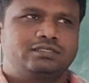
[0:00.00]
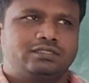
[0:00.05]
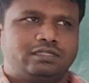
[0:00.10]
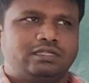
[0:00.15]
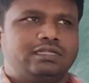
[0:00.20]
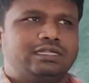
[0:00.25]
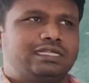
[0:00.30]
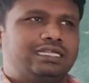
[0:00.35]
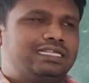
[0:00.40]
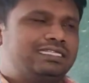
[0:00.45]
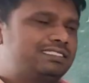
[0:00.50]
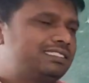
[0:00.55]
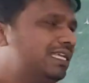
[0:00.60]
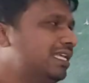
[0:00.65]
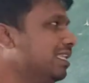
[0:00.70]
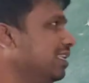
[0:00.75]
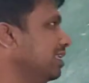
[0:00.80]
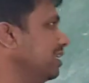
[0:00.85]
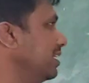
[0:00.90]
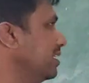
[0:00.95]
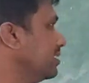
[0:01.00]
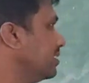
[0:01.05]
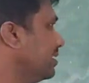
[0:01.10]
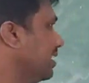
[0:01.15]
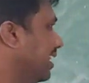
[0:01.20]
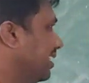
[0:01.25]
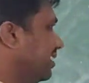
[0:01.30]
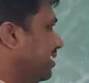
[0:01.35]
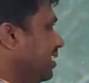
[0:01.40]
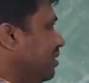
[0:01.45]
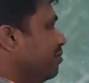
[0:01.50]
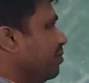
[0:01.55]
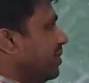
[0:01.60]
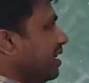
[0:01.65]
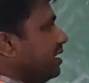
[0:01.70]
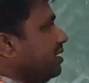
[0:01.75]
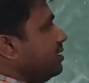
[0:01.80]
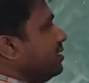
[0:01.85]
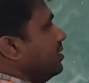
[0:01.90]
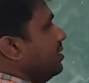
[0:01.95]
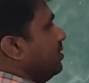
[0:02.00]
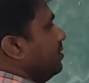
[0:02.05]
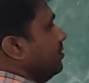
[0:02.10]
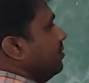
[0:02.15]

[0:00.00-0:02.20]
A cell is nothing but